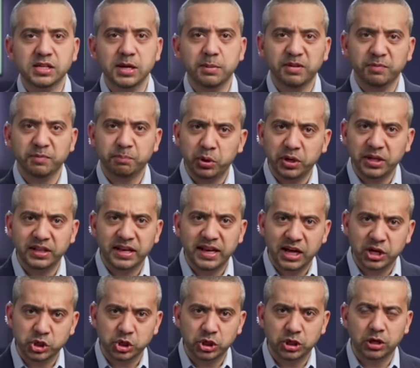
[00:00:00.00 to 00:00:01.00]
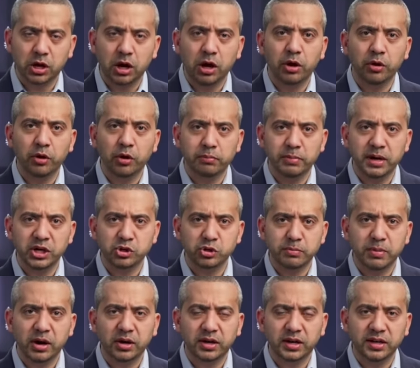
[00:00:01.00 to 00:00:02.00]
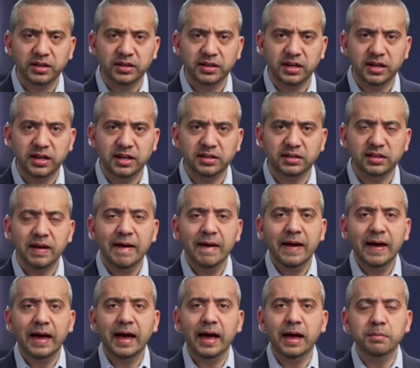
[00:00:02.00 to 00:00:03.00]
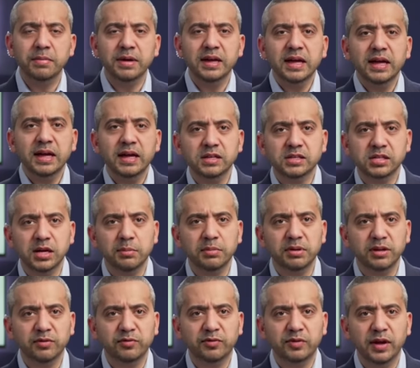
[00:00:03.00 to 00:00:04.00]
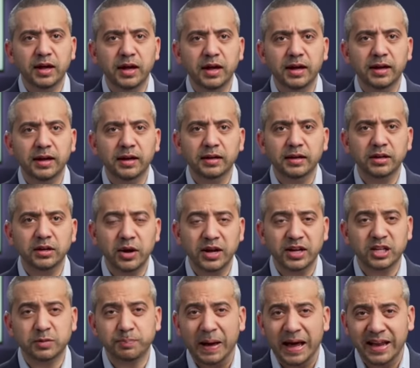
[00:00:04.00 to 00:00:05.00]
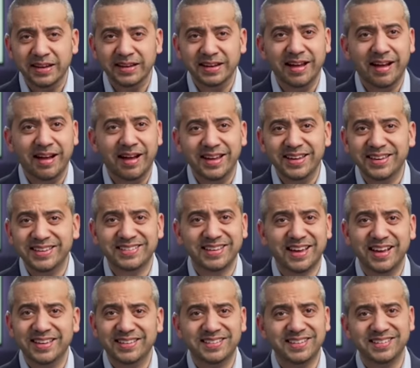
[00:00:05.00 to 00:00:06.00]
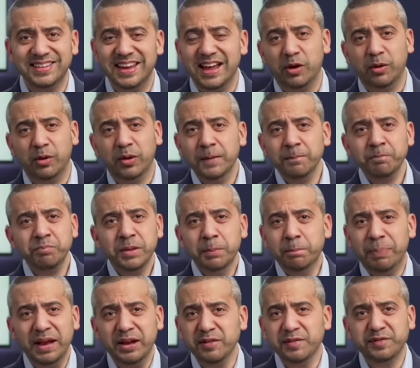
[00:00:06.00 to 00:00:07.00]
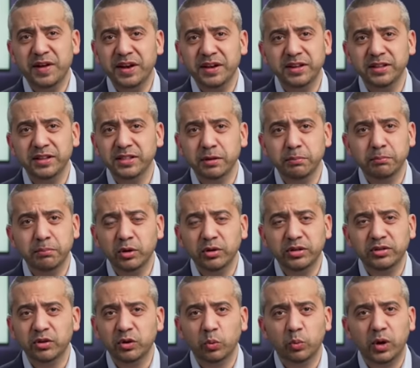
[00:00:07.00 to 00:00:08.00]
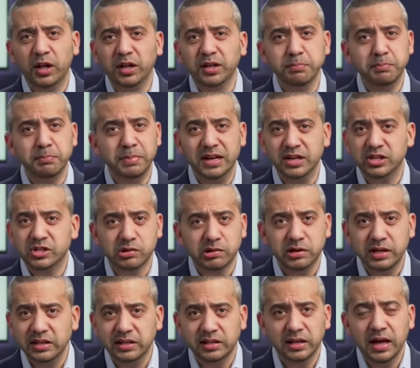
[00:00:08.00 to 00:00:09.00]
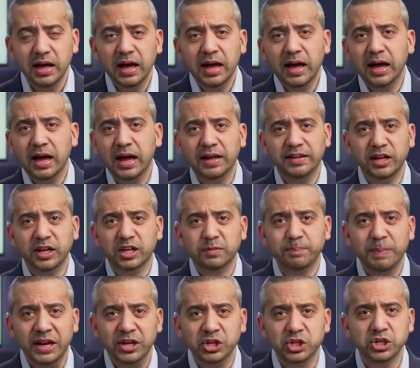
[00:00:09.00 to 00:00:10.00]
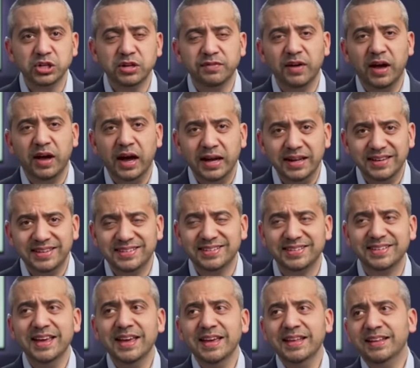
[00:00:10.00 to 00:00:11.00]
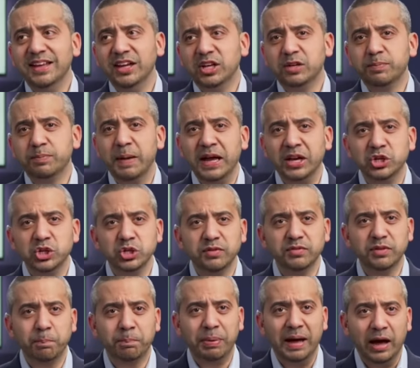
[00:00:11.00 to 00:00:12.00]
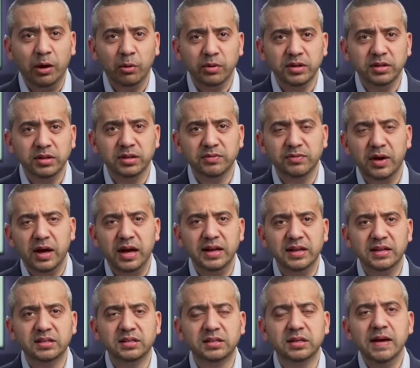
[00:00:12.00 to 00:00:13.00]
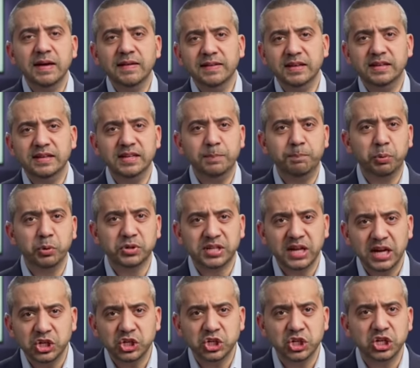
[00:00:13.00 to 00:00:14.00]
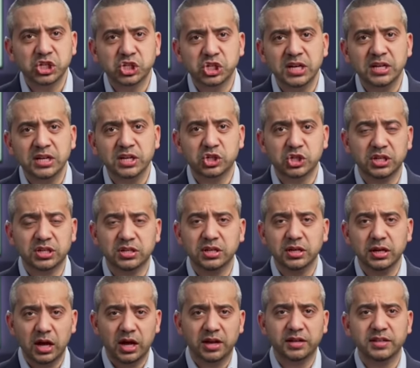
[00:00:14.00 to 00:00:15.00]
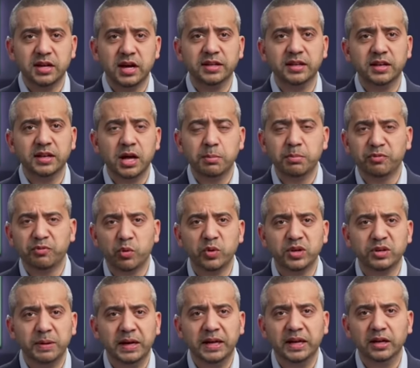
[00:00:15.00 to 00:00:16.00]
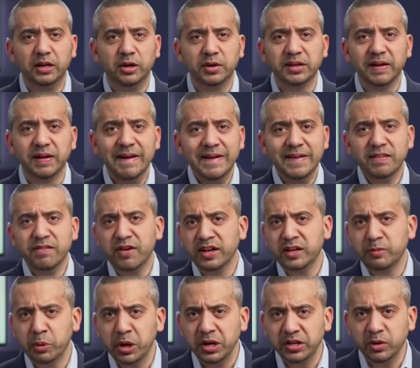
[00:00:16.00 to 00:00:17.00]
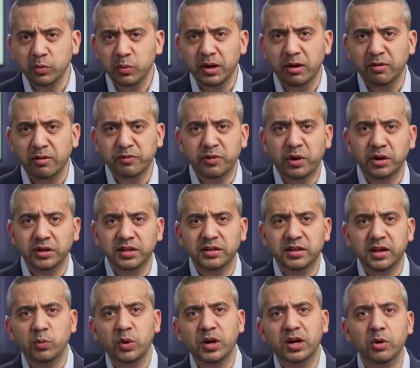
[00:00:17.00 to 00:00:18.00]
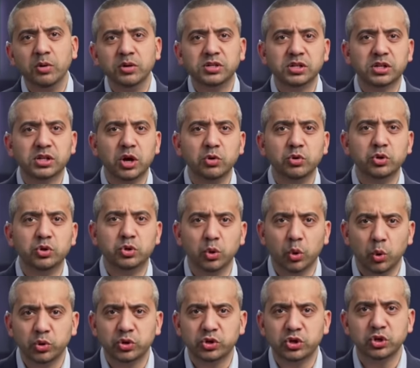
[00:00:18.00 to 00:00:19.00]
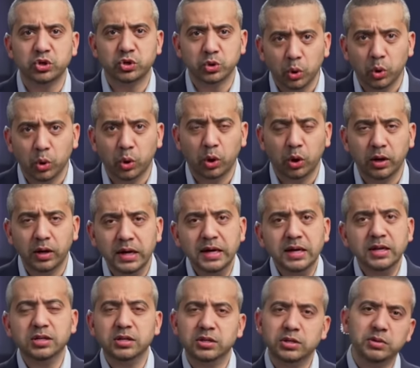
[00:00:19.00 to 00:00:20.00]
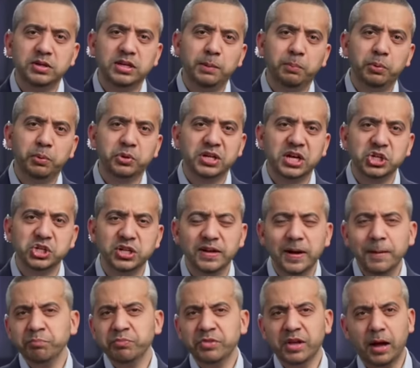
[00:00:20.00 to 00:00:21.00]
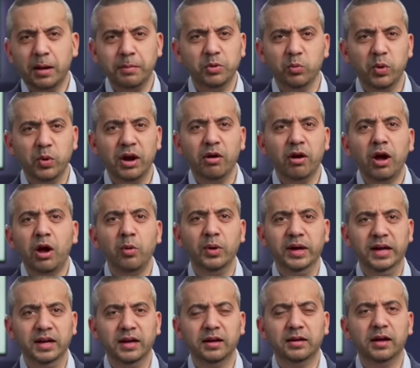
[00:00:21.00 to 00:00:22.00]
in terms of putting the National Guard on major American cities, in terms of expanding ICE. ICE is now better funded than most of the world's militaries. The expansion of ICE, the expansion of the powers of ICE, the deportation agenda. Just last night, the night before we're speaking, Lewis, the vice president went on Fox and said, we're going to go door to door to do deportations. I mean, where are we?